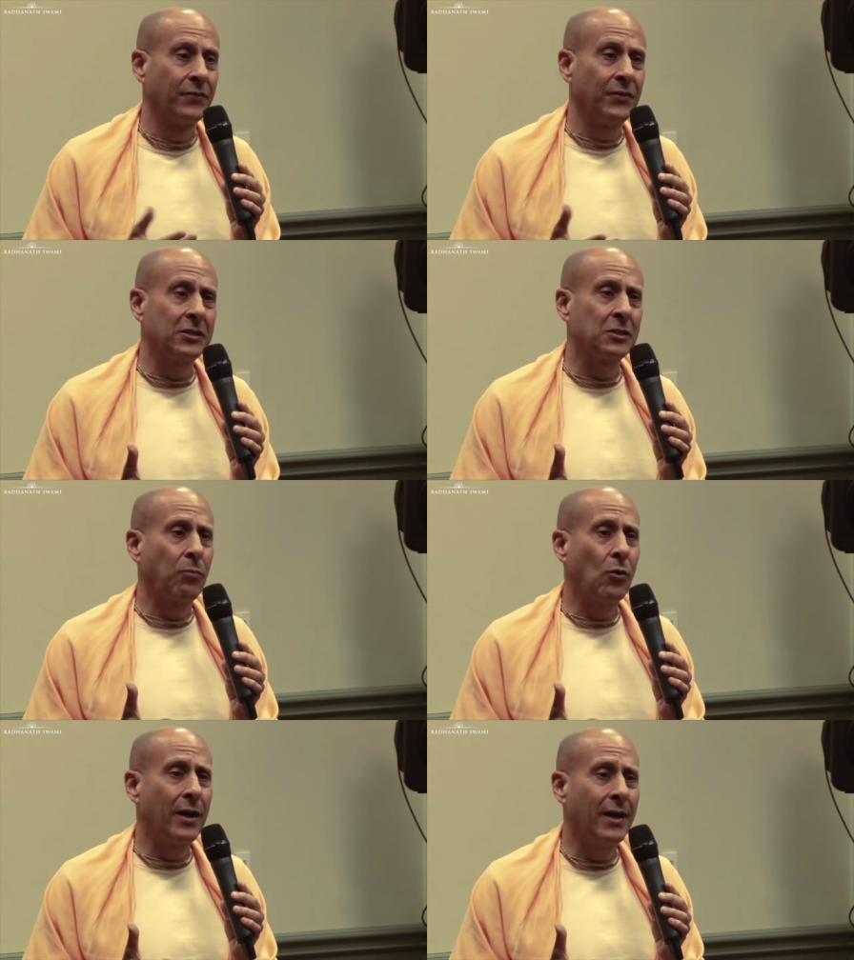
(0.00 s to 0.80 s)
This
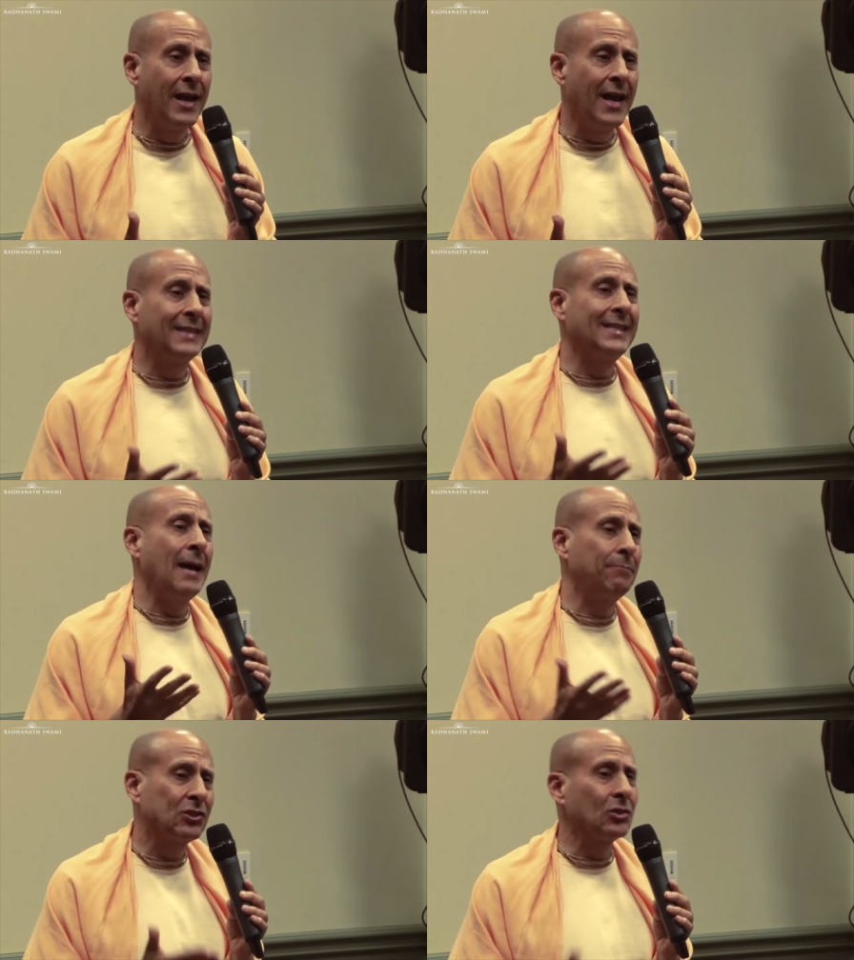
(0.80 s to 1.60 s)
boy has
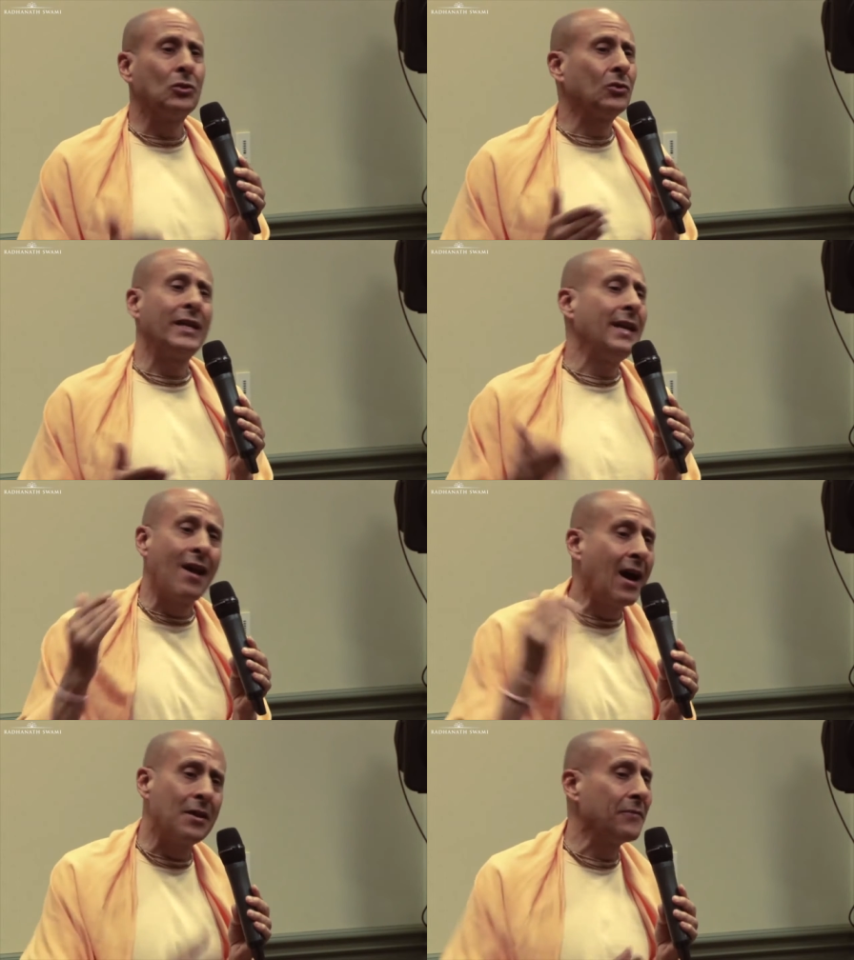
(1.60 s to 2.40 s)
absolutely
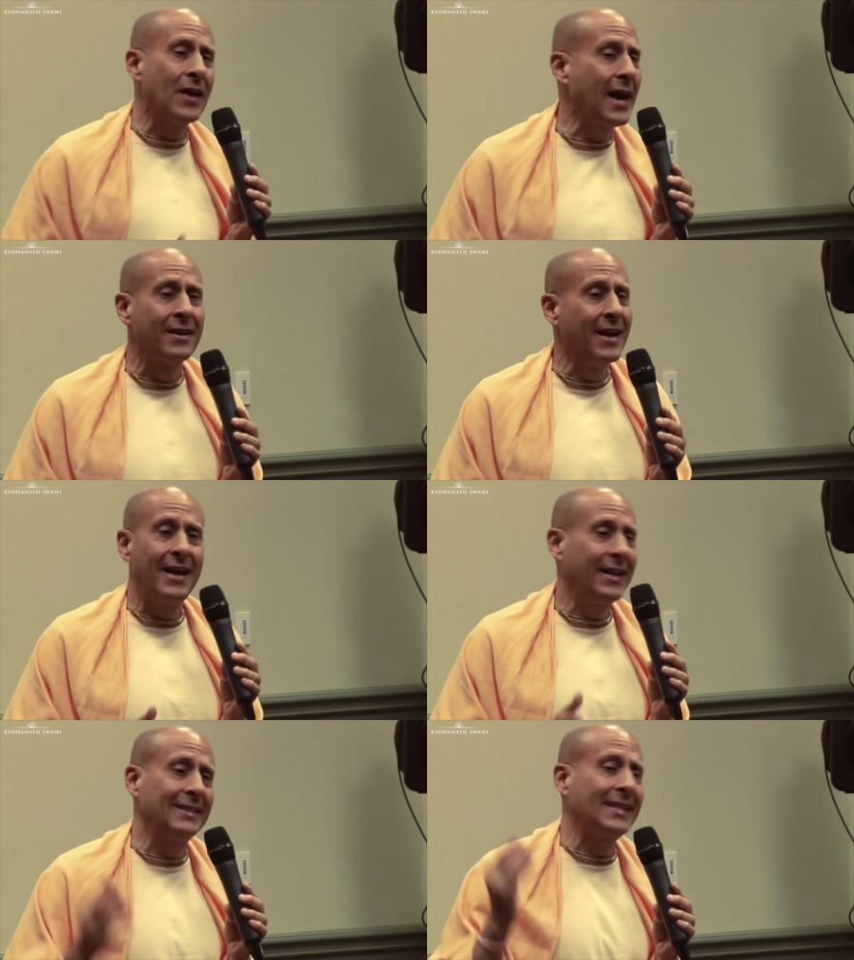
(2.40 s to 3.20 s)
none of that,
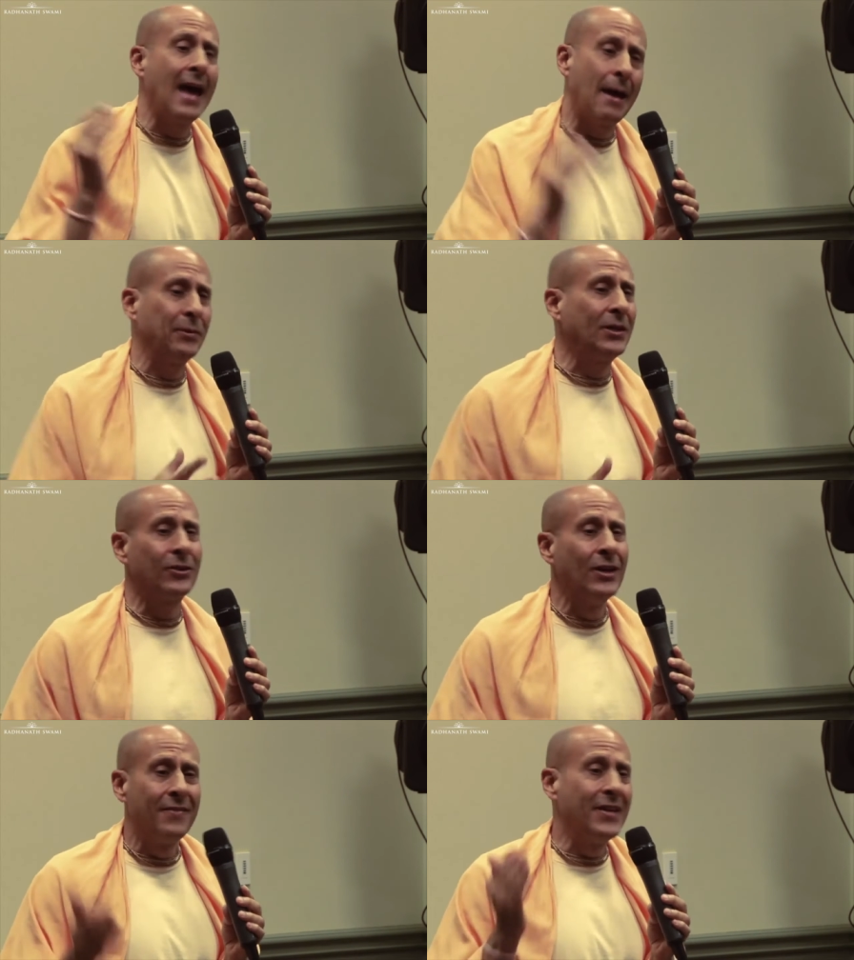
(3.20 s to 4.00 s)
and he's
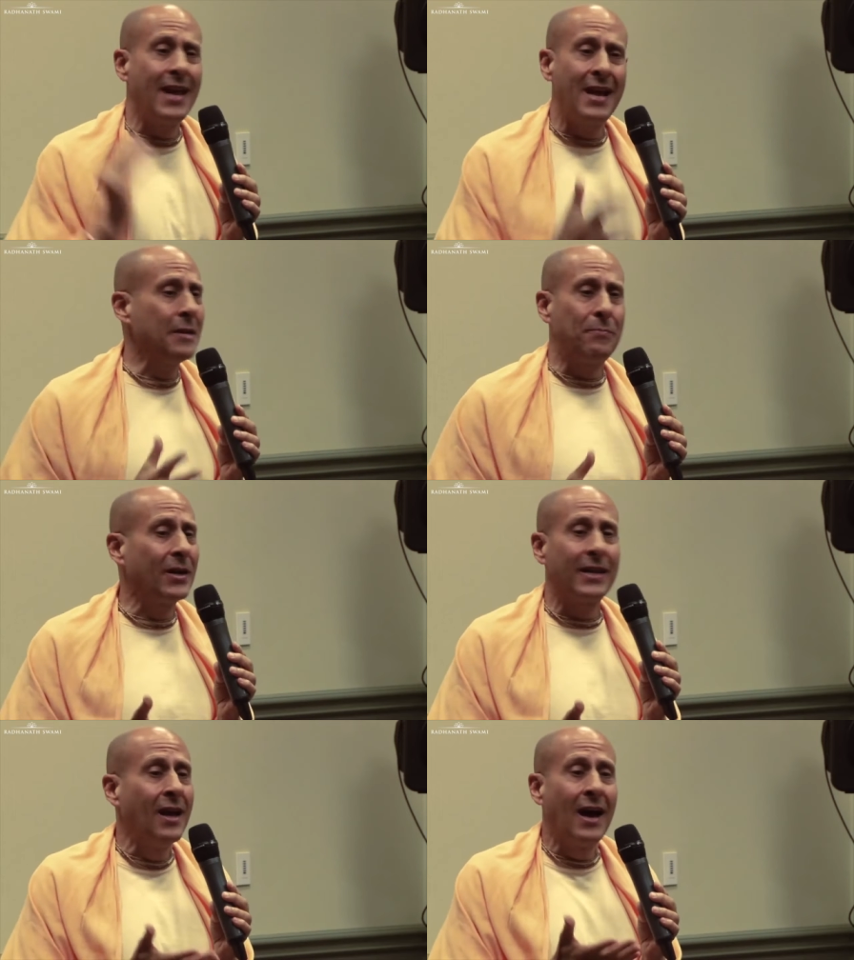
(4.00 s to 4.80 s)
happier than
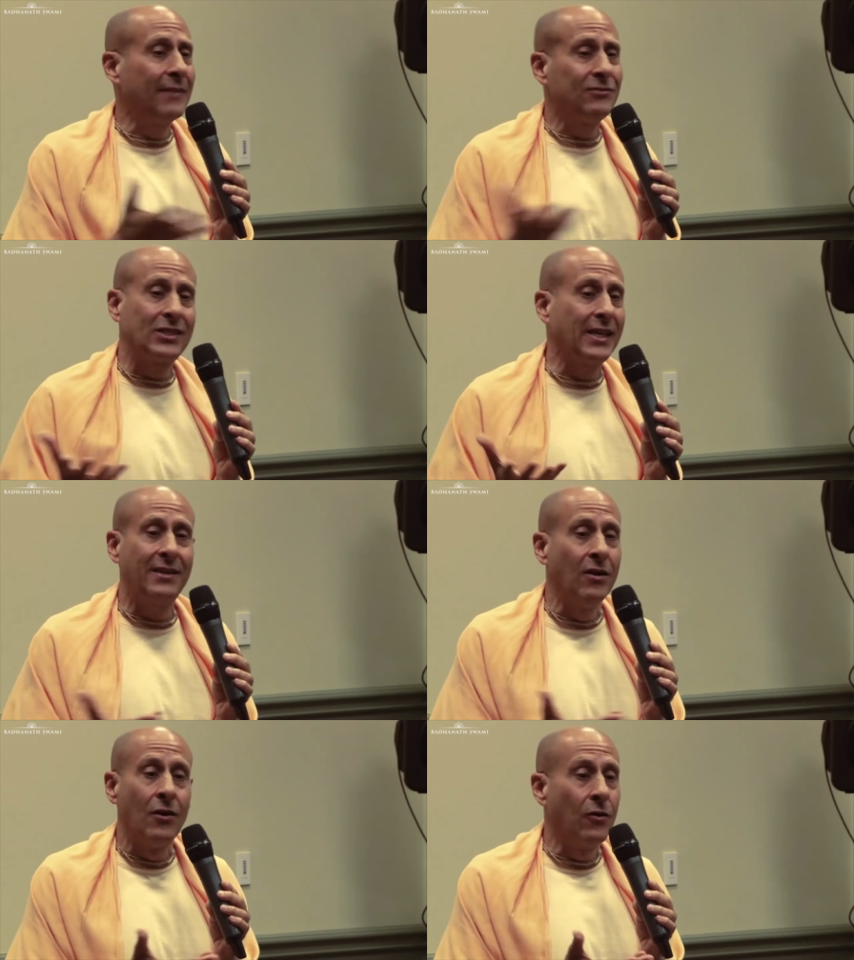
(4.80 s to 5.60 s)
anybody I've
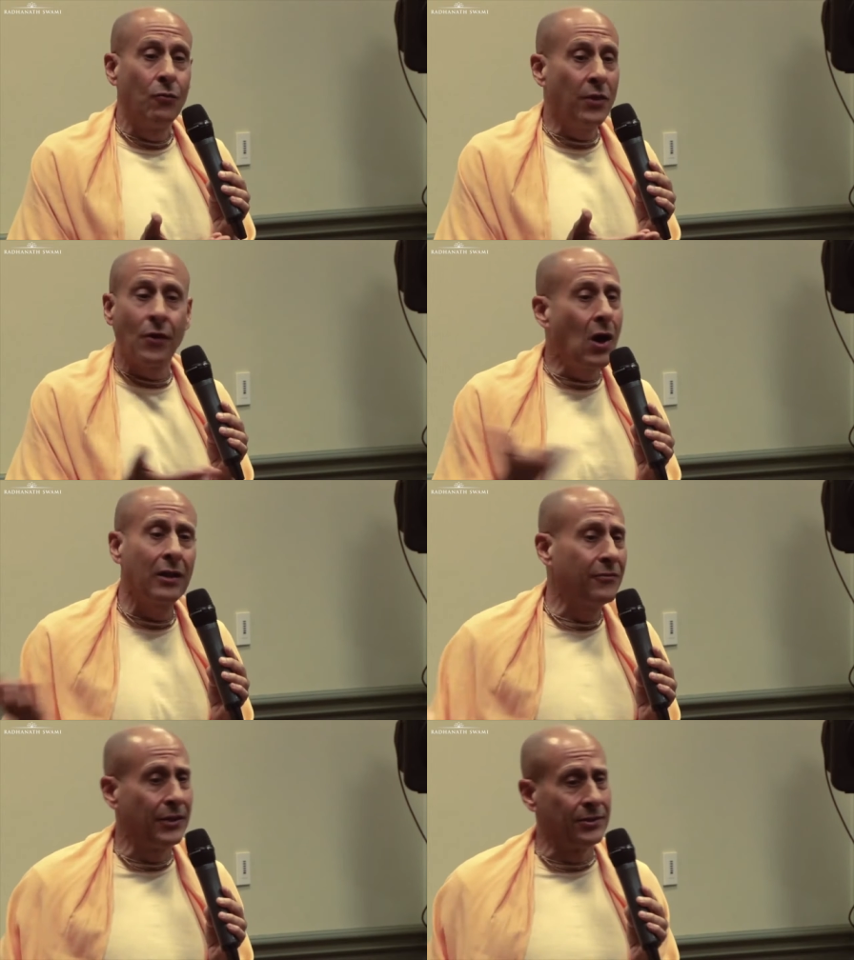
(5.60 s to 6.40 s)
seen with
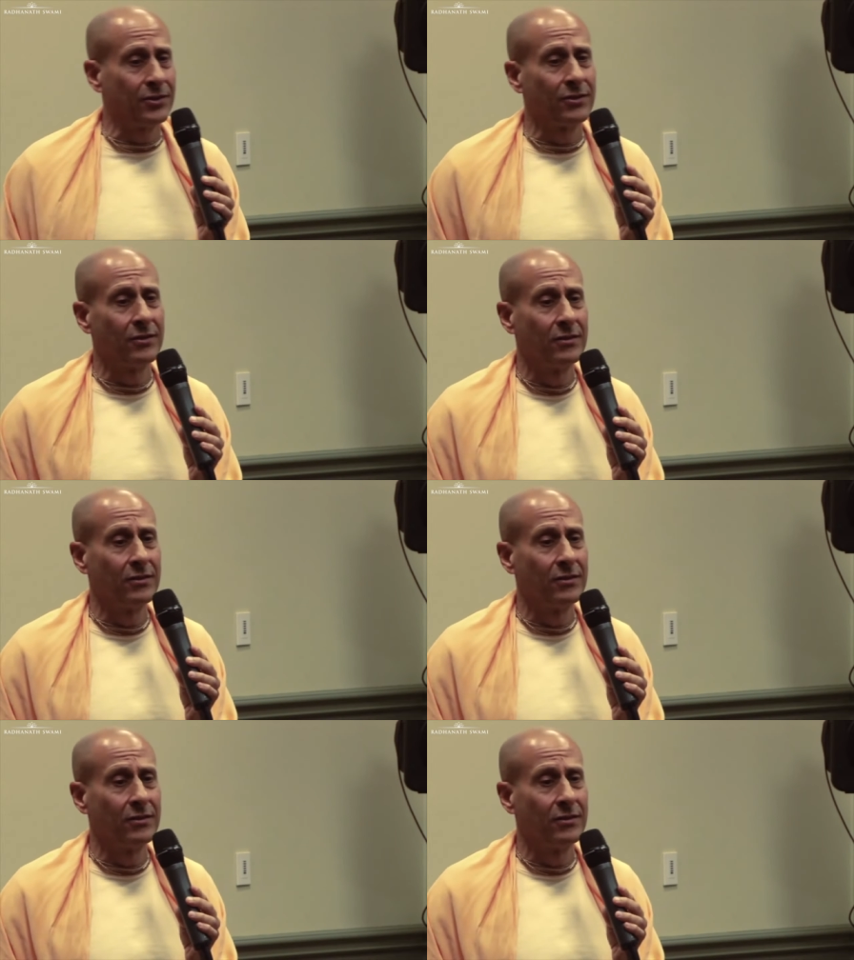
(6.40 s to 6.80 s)
all of it.